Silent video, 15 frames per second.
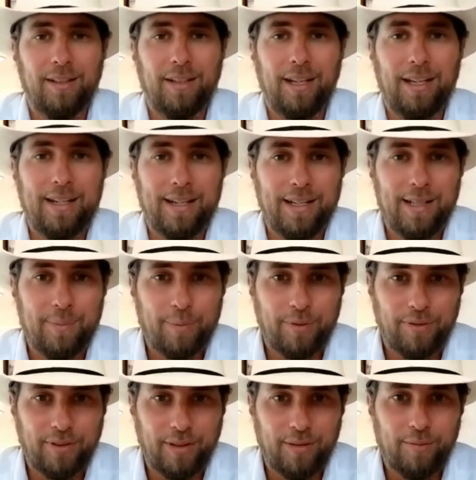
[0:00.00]
and
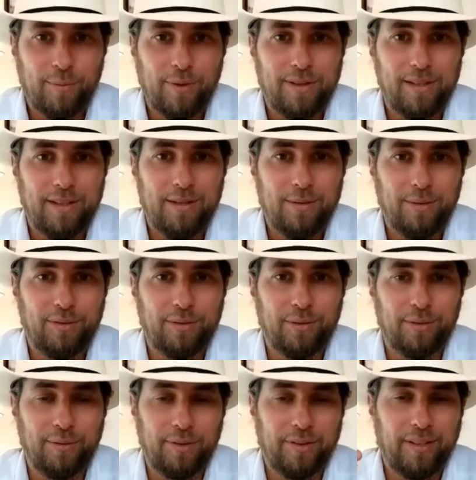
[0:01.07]
90% of what they do is
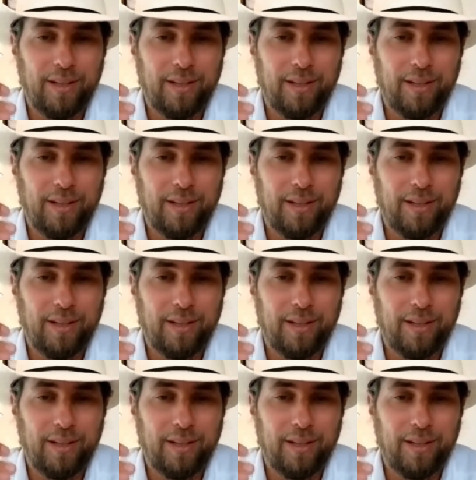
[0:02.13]
service,